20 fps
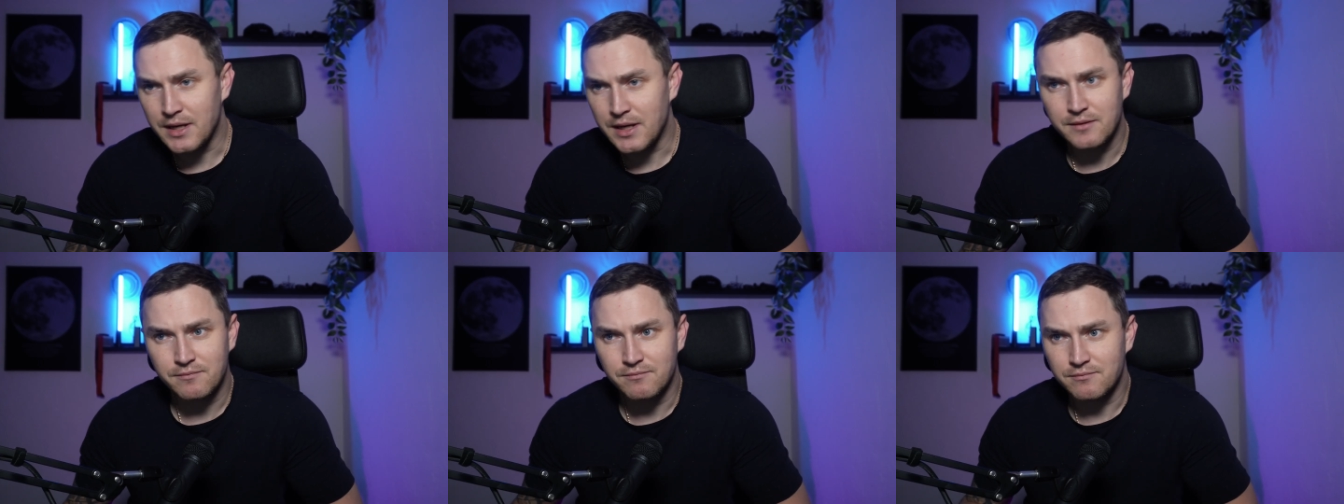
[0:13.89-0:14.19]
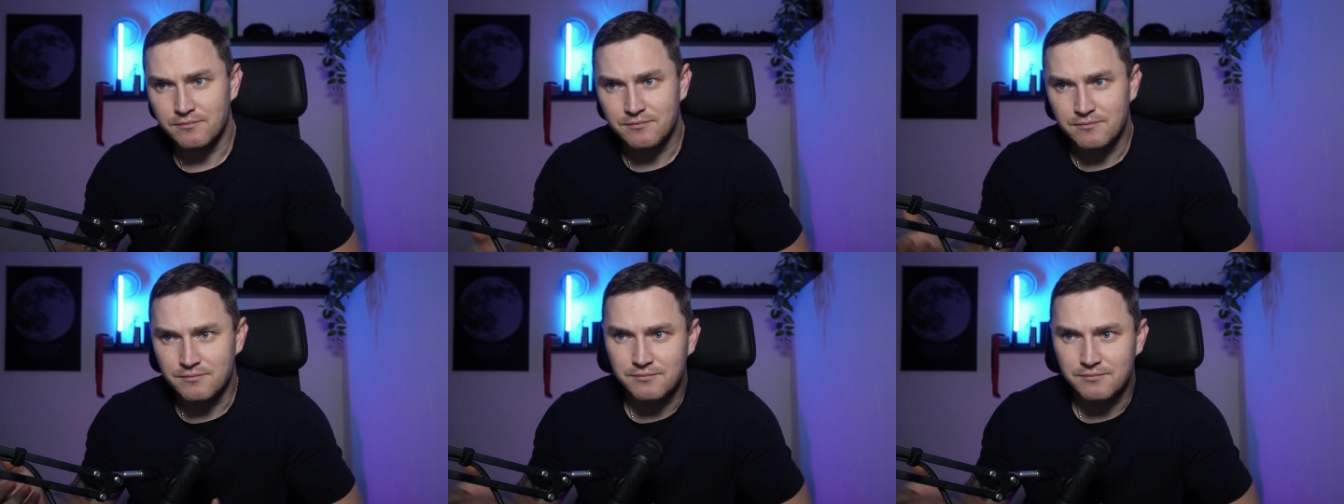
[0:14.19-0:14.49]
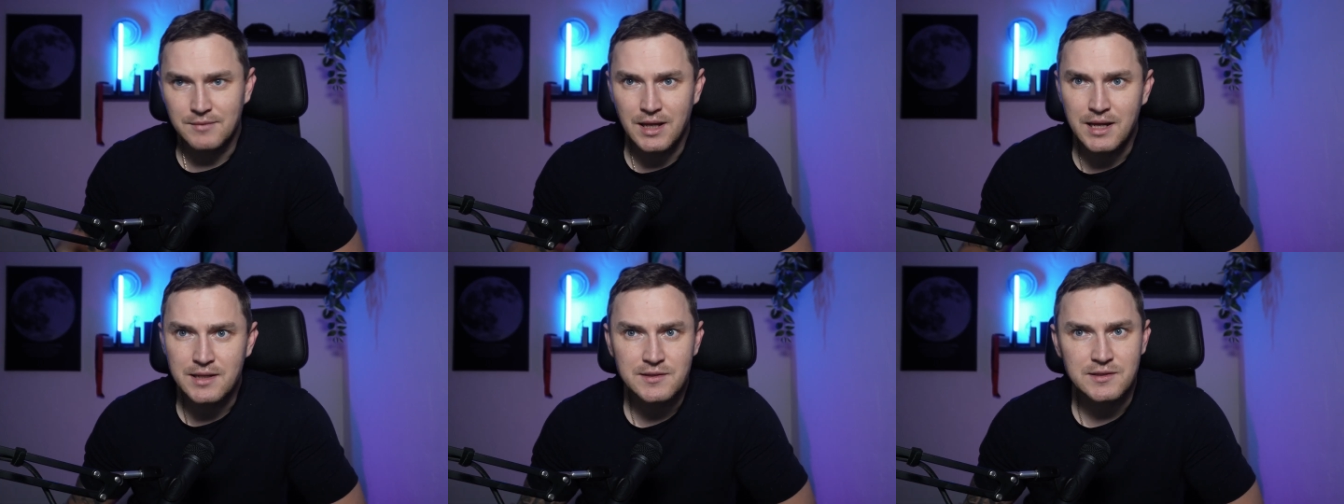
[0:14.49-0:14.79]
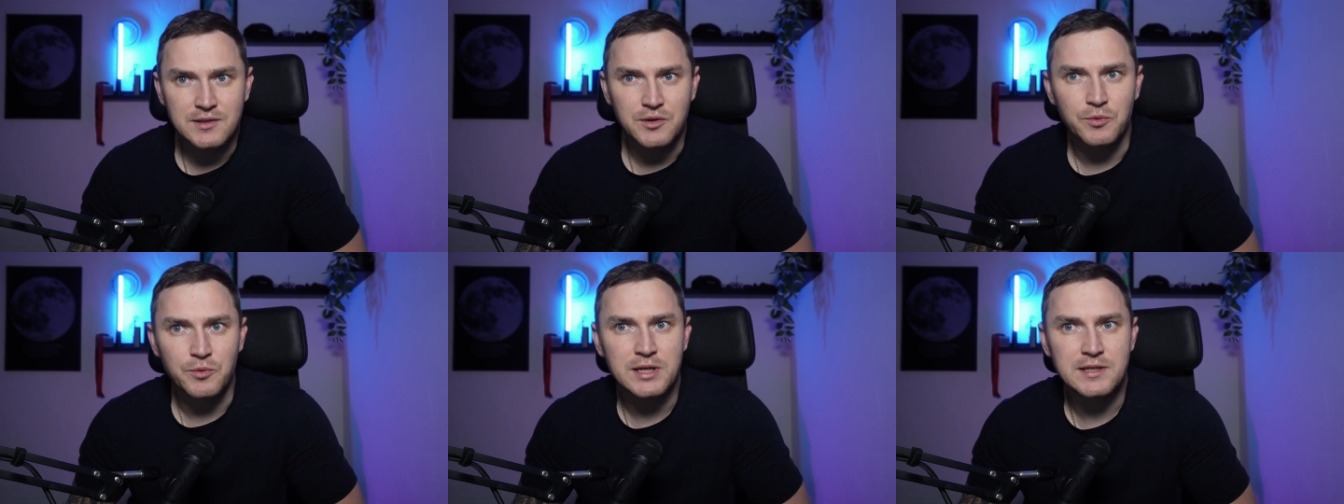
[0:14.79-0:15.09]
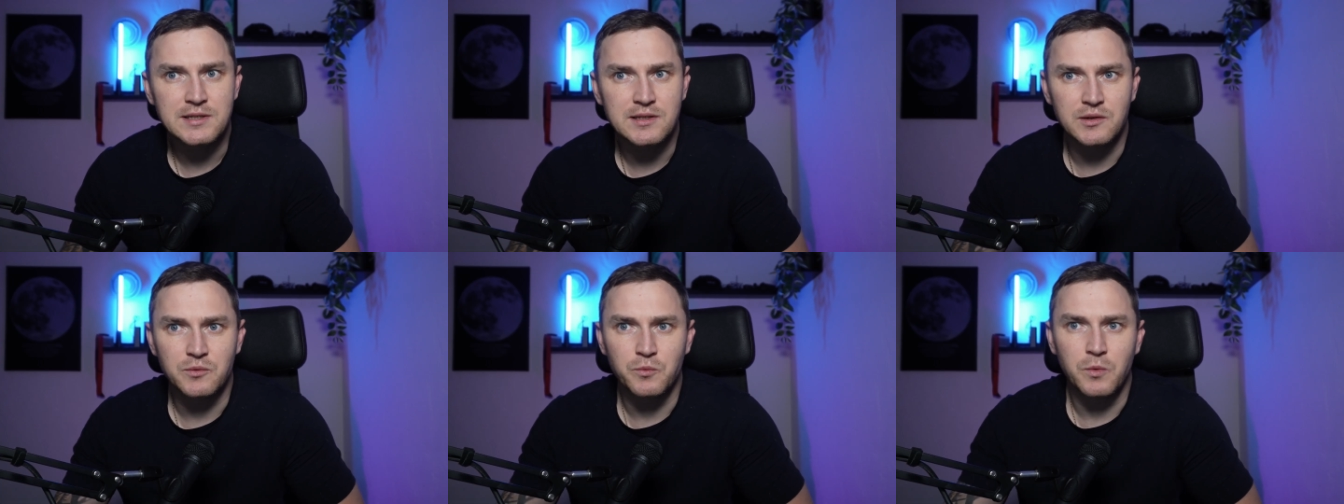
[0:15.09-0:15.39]
and that's the
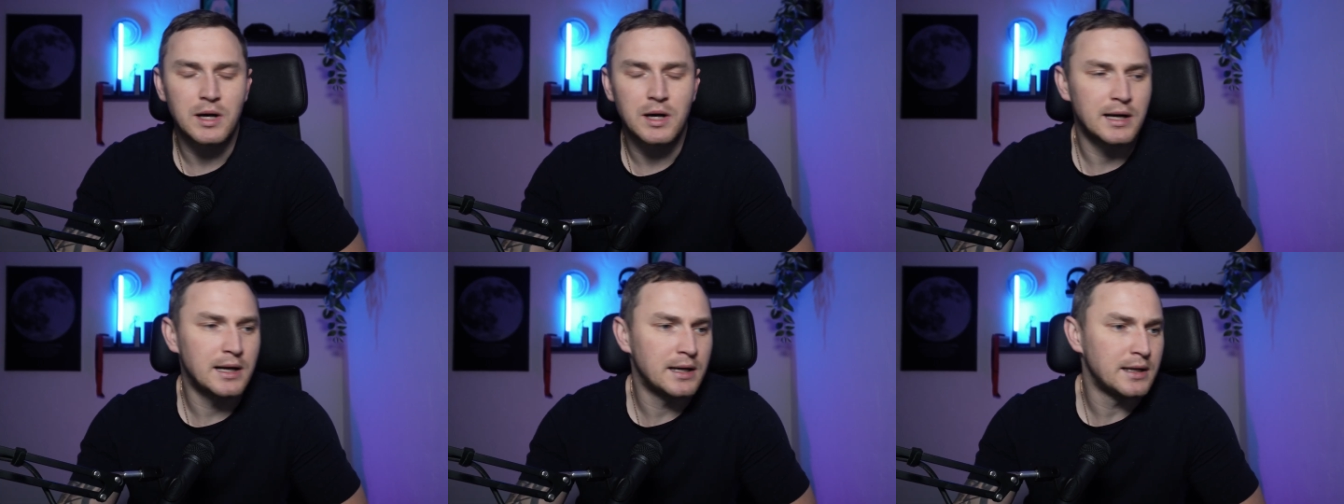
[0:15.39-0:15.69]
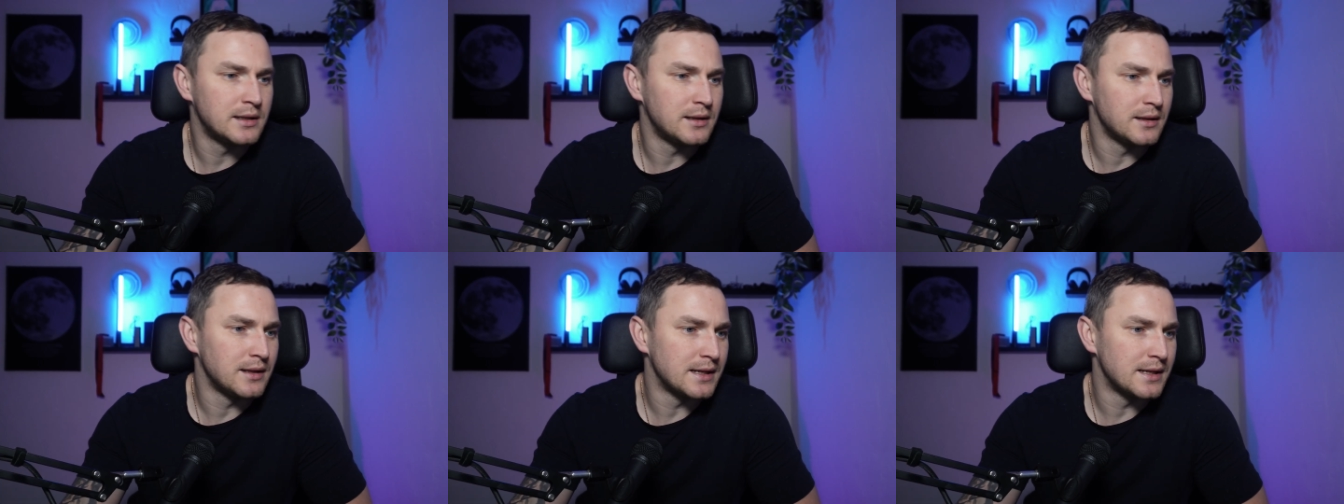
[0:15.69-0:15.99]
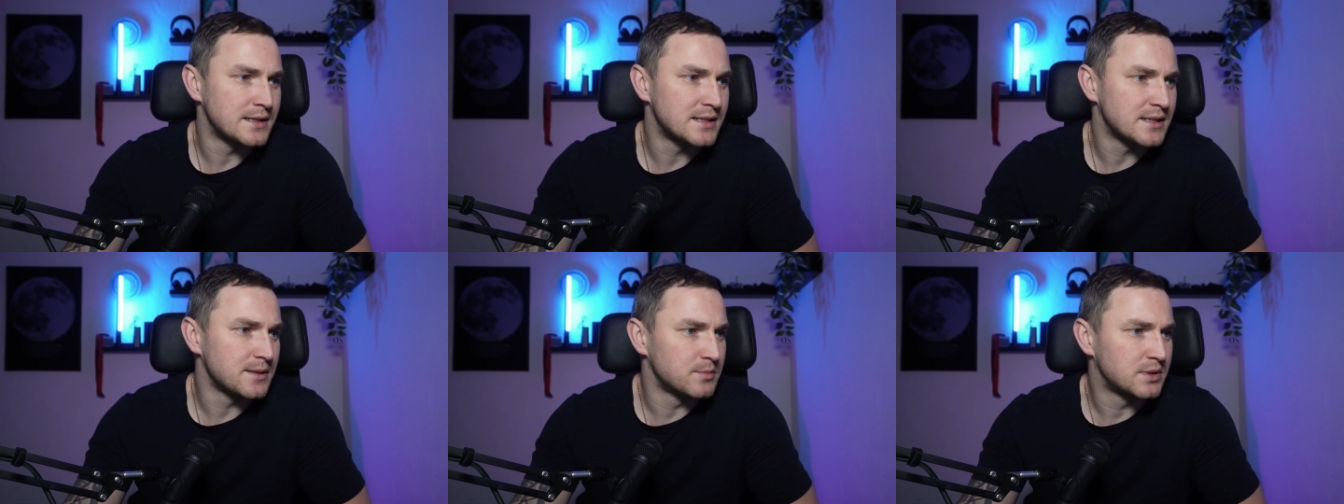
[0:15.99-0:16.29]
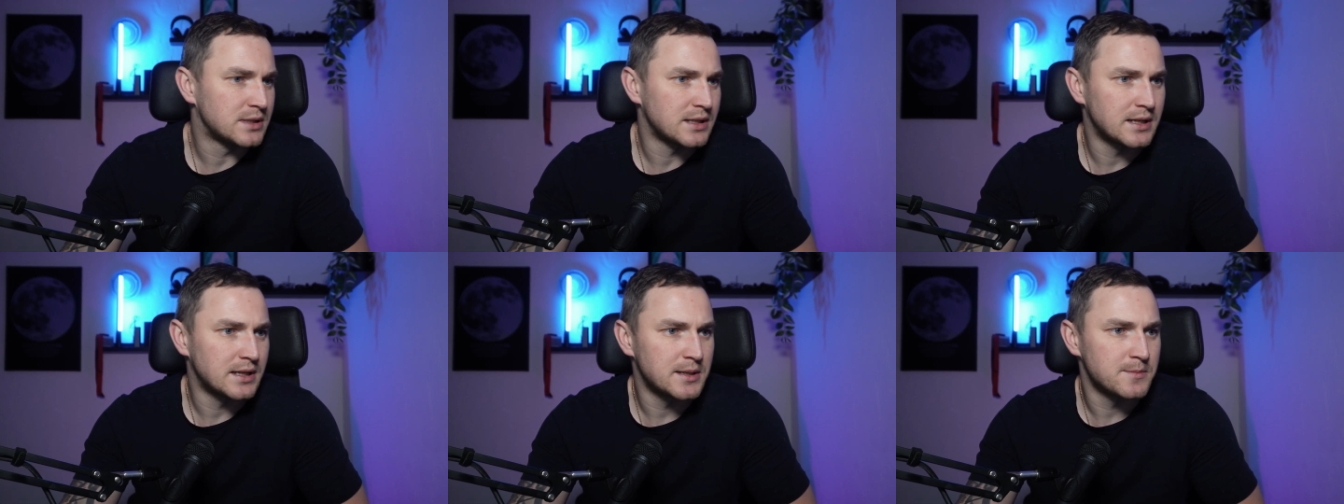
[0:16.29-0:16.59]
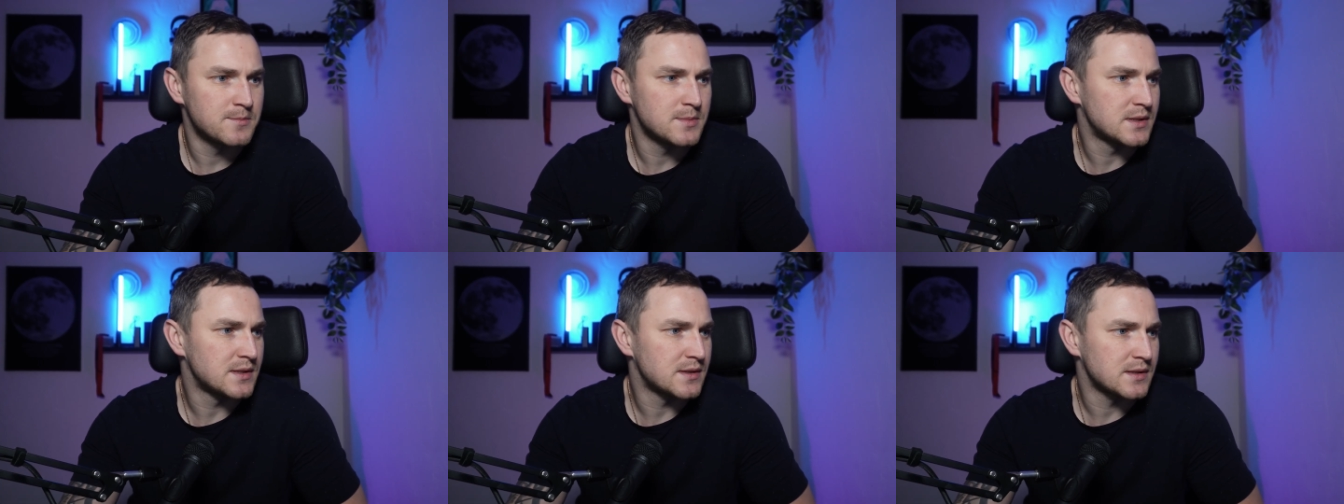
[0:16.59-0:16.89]
reason why like
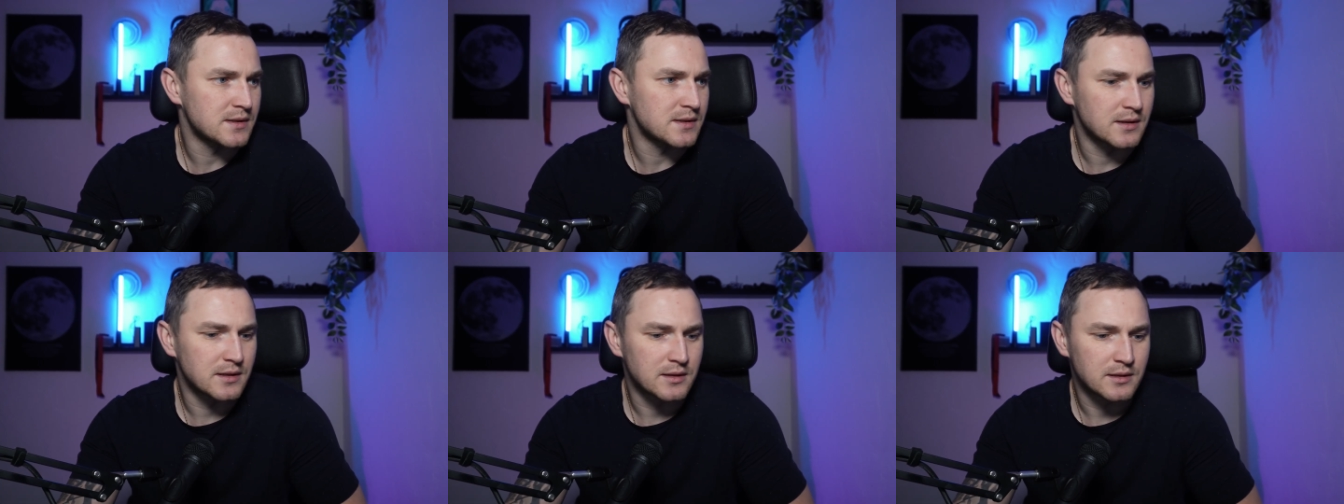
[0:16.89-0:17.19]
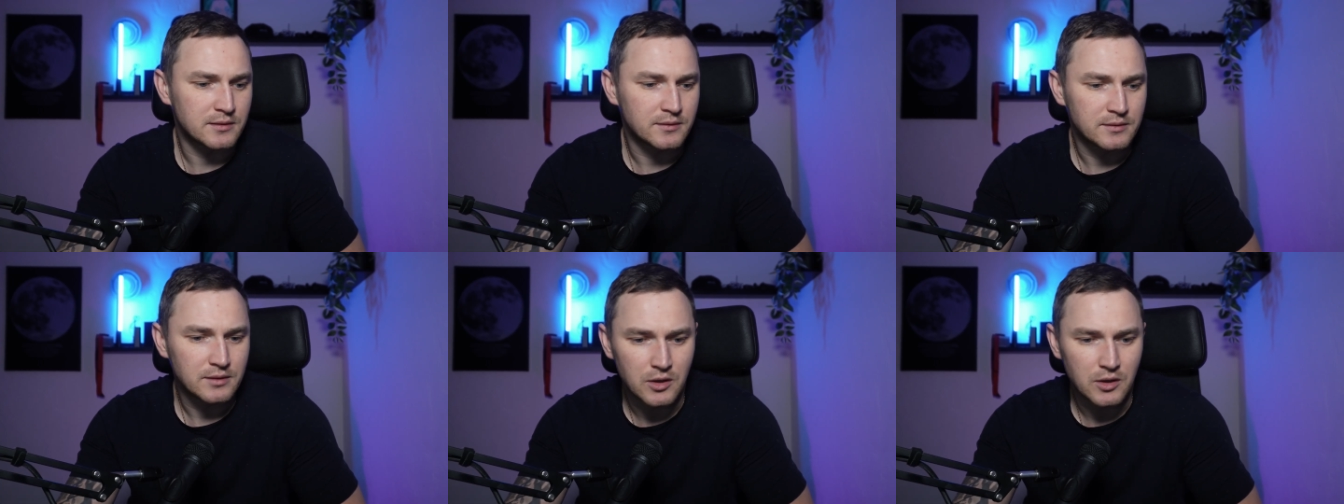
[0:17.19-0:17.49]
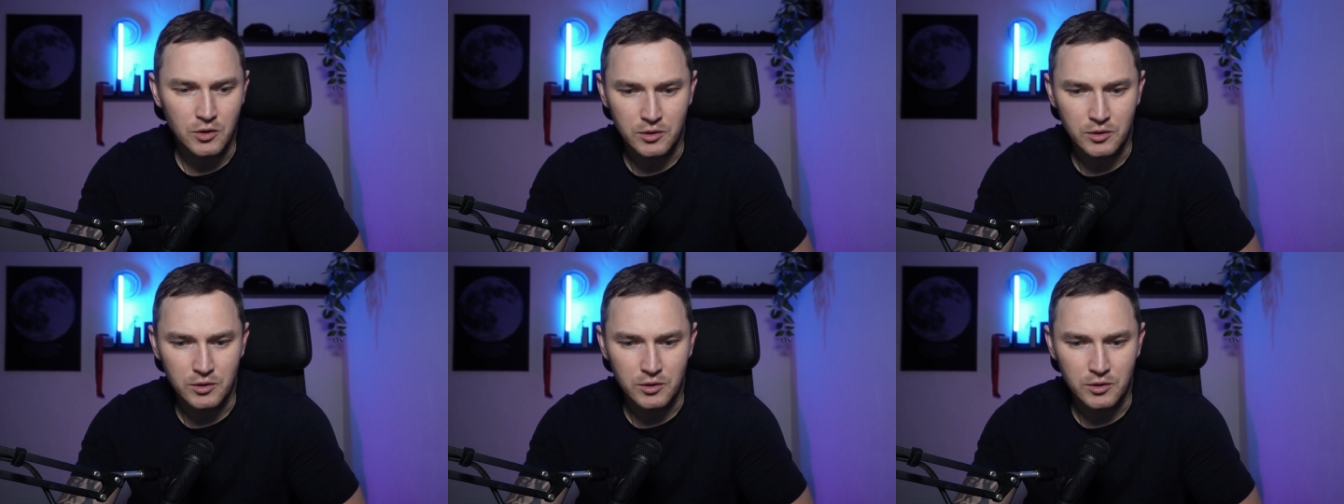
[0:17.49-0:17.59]
sometimes uh,